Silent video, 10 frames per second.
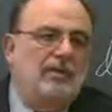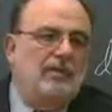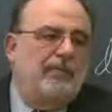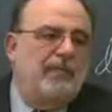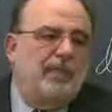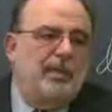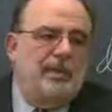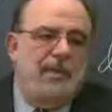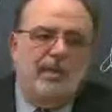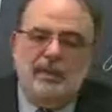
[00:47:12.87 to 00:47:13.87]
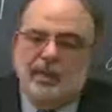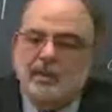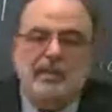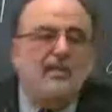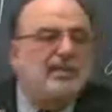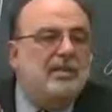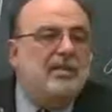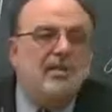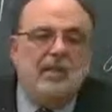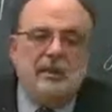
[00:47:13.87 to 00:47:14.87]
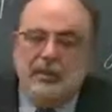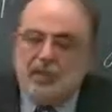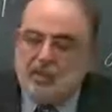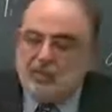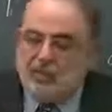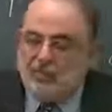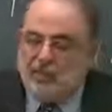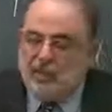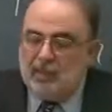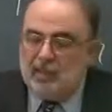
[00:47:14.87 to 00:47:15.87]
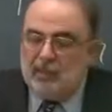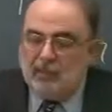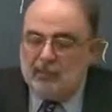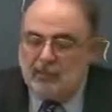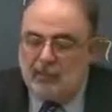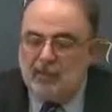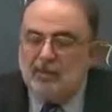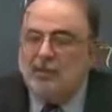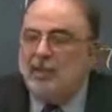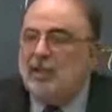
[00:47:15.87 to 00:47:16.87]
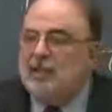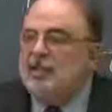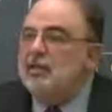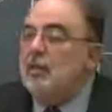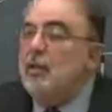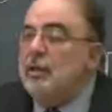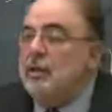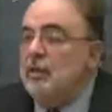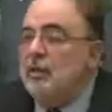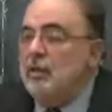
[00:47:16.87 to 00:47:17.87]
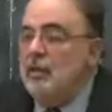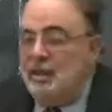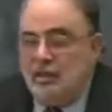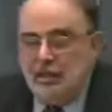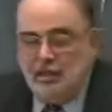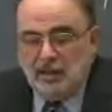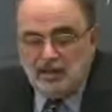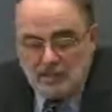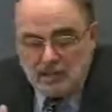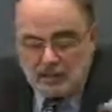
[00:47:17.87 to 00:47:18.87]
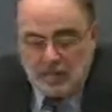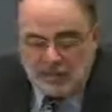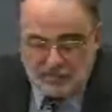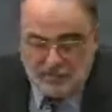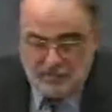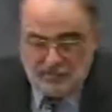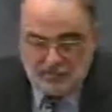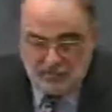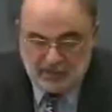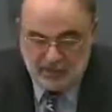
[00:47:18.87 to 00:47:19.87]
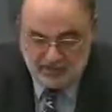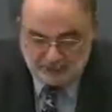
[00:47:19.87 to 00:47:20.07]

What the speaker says: finishing them. I think that's the only way to explain this unfinished story that is just left unfinished.